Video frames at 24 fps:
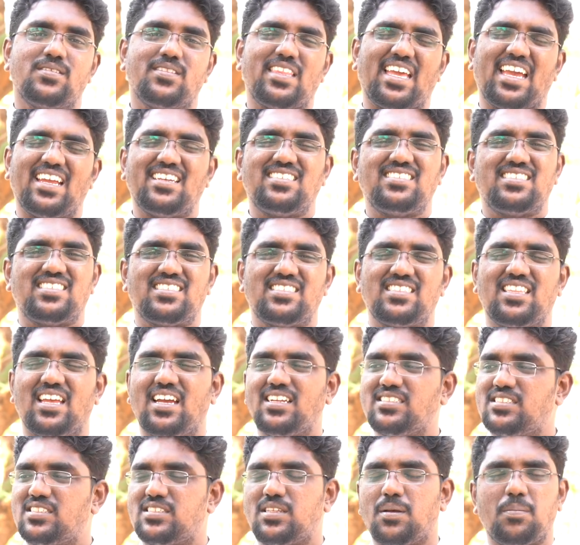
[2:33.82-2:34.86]
That's,
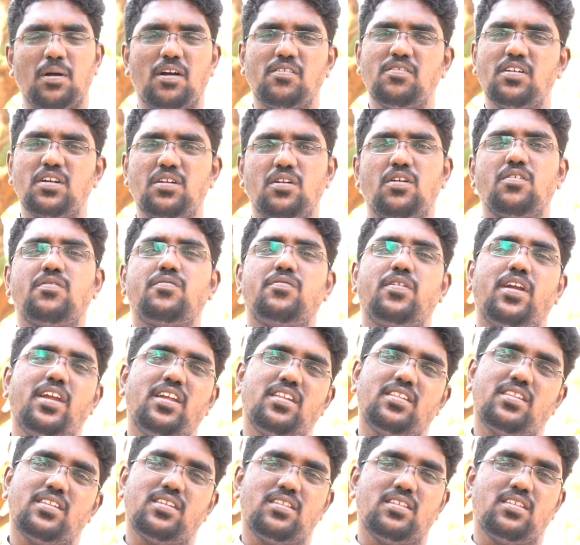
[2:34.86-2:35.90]
that's the power of
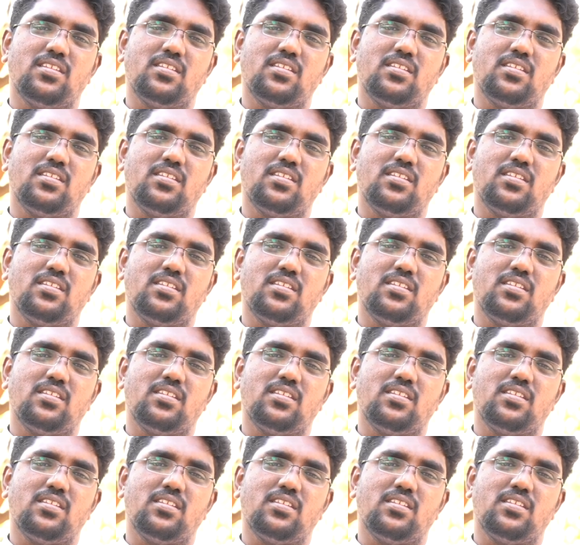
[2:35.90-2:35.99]
faith.